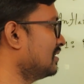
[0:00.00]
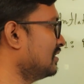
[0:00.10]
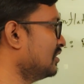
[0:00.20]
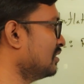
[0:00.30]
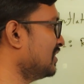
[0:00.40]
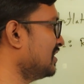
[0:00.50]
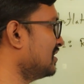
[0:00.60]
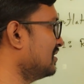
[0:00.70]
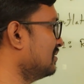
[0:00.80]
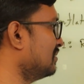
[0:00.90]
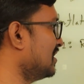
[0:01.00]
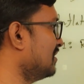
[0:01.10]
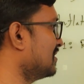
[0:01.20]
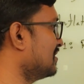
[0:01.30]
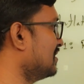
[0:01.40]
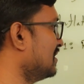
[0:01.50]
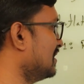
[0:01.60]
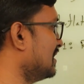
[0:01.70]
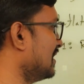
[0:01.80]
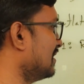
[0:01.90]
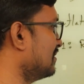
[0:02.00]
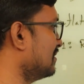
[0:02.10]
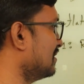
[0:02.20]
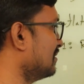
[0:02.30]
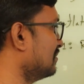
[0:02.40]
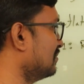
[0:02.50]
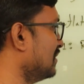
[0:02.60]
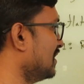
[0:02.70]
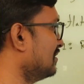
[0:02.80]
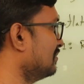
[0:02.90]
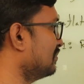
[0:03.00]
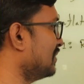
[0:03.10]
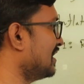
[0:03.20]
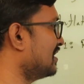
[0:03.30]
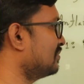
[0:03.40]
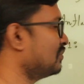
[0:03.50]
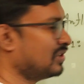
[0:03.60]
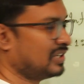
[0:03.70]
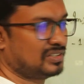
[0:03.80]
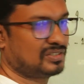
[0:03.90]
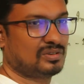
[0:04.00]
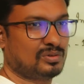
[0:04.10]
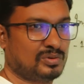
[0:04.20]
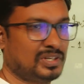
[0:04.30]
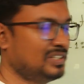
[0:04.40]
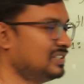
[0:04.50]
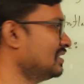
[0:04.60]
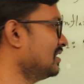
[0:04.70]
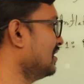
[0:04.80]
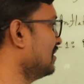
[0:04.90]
denominator, where you can see that 1 plus 0.08,